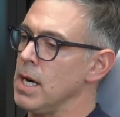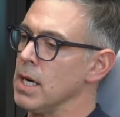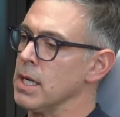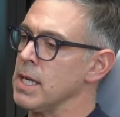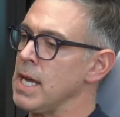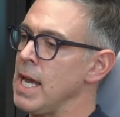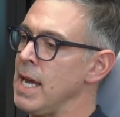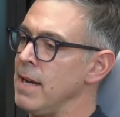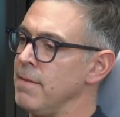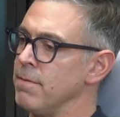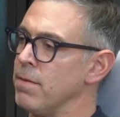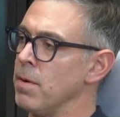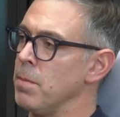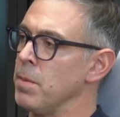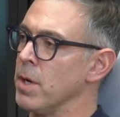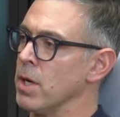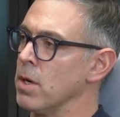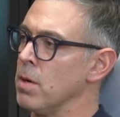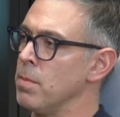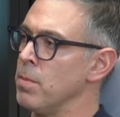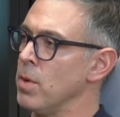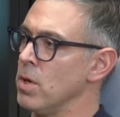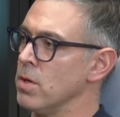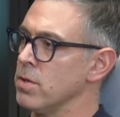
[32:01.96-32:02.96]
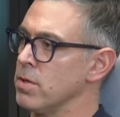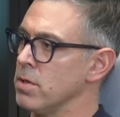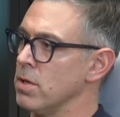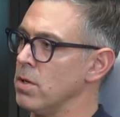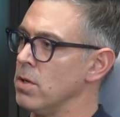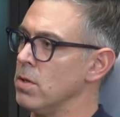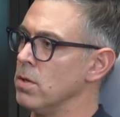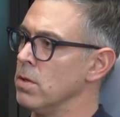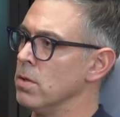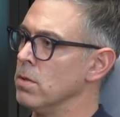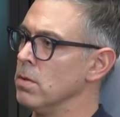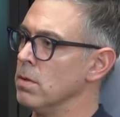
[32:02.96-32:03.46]
came from a
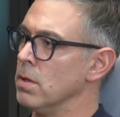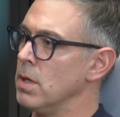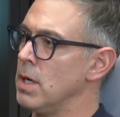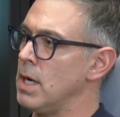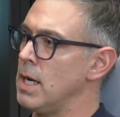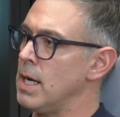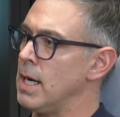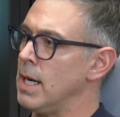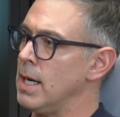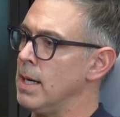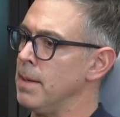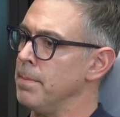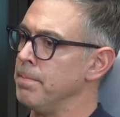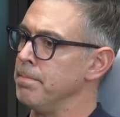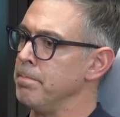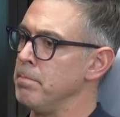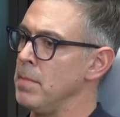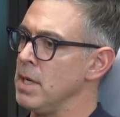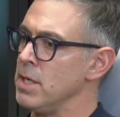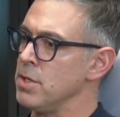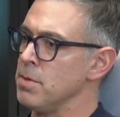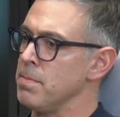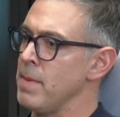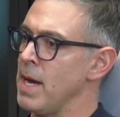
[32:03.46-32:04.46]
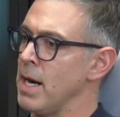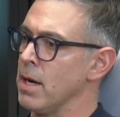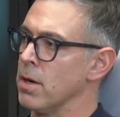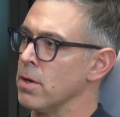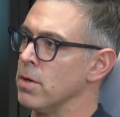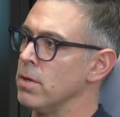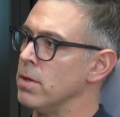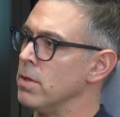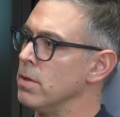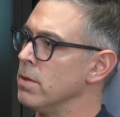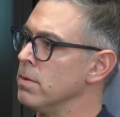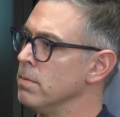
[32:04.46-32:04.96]
commercial, major
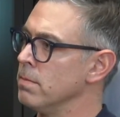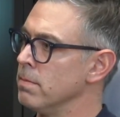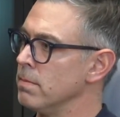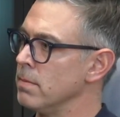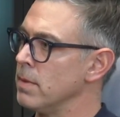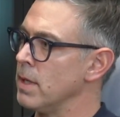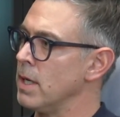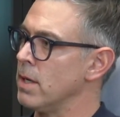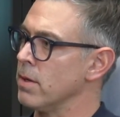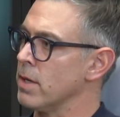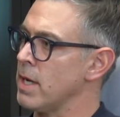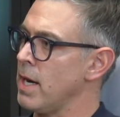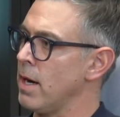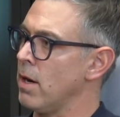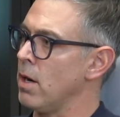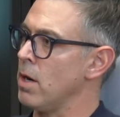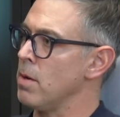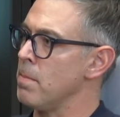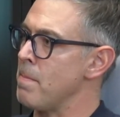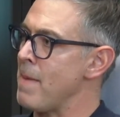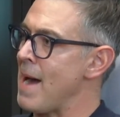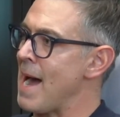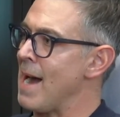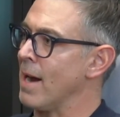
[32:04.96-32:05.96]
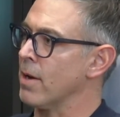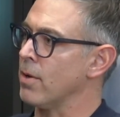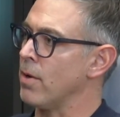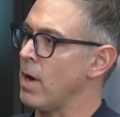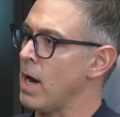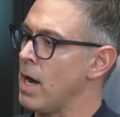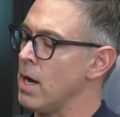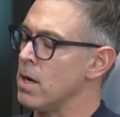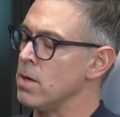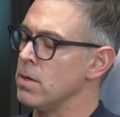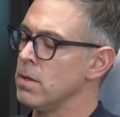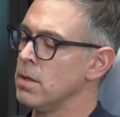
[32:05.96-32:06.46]
medical, carrier
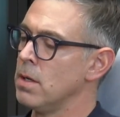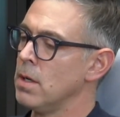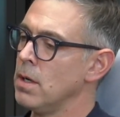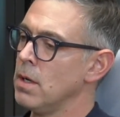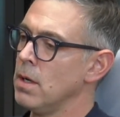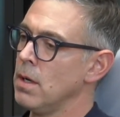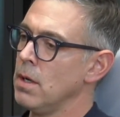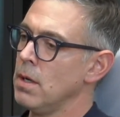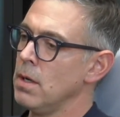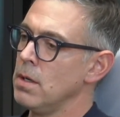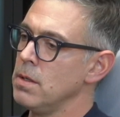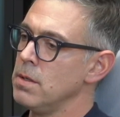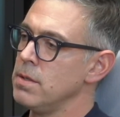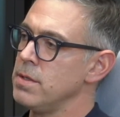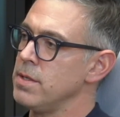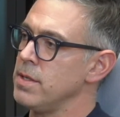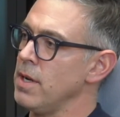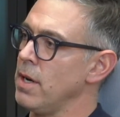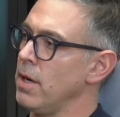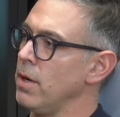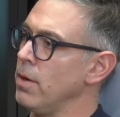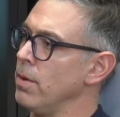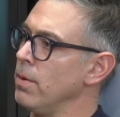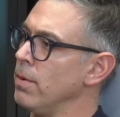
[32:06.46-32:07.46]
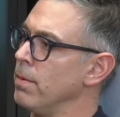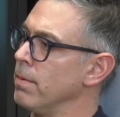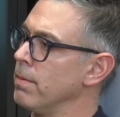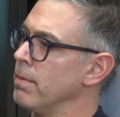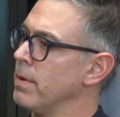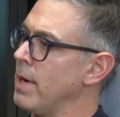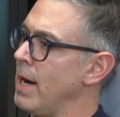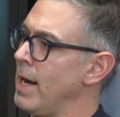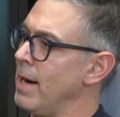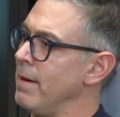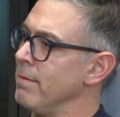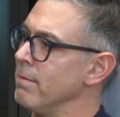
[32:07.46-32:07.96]
background. So
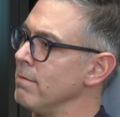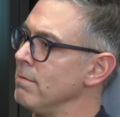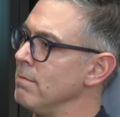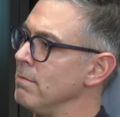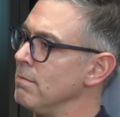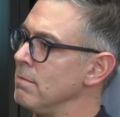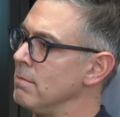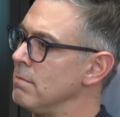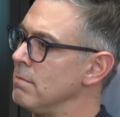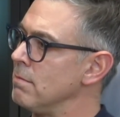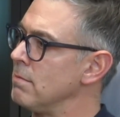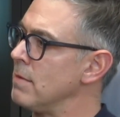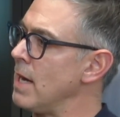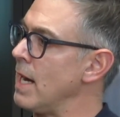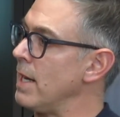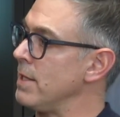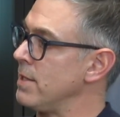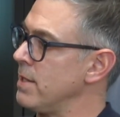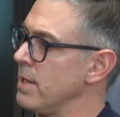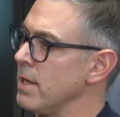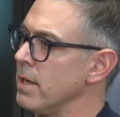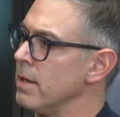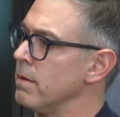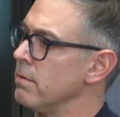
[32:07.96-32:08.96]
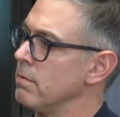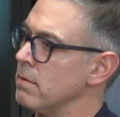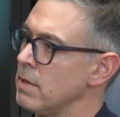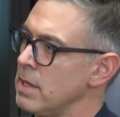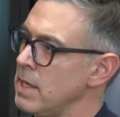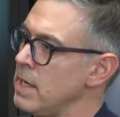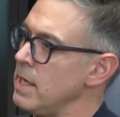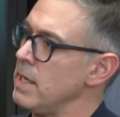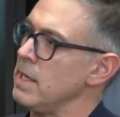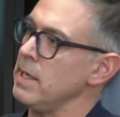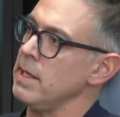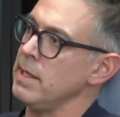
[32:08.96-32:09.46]
kind of gets a
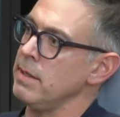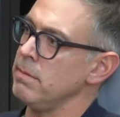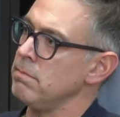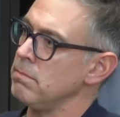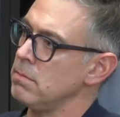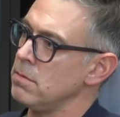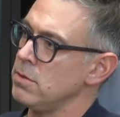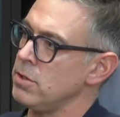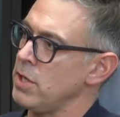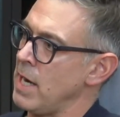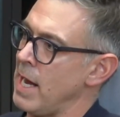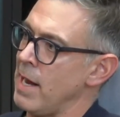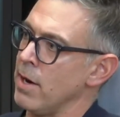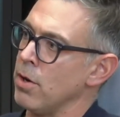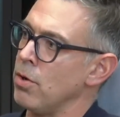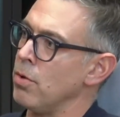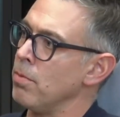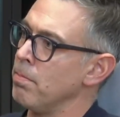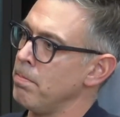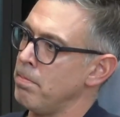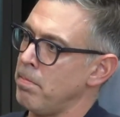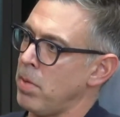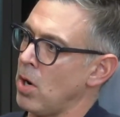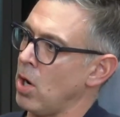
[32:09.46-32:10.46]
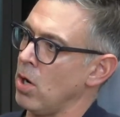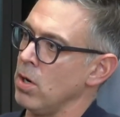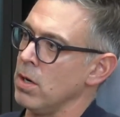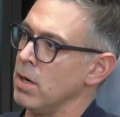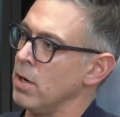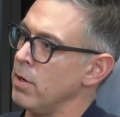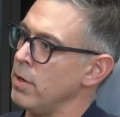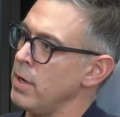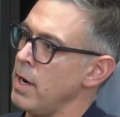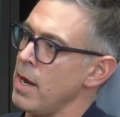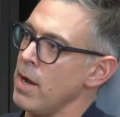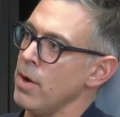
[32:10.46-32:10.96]
key channel
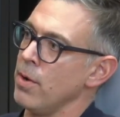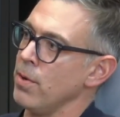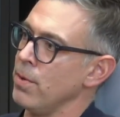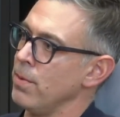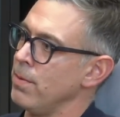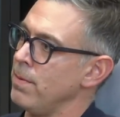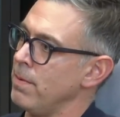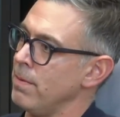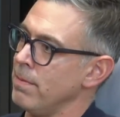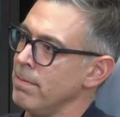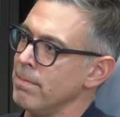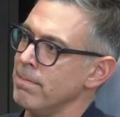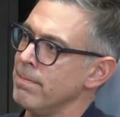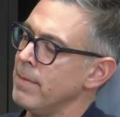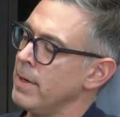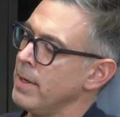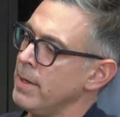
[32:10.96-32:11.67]
partner node and,